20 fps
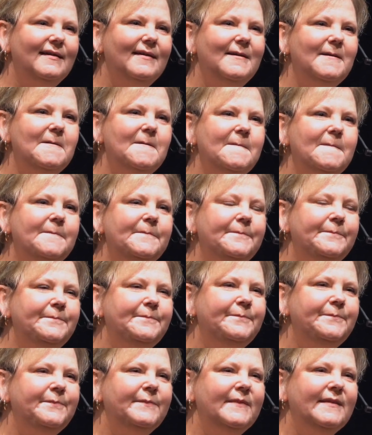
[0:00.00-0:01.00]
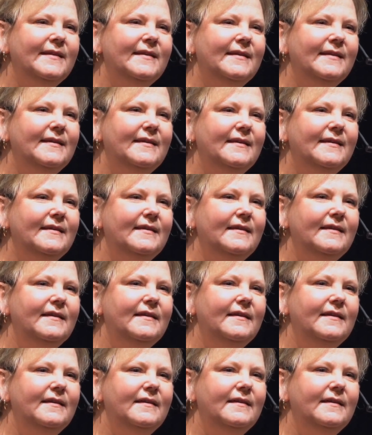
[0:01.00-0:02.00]

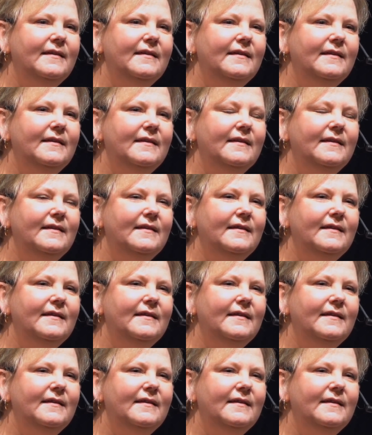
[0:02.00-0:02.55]
Nothing is said.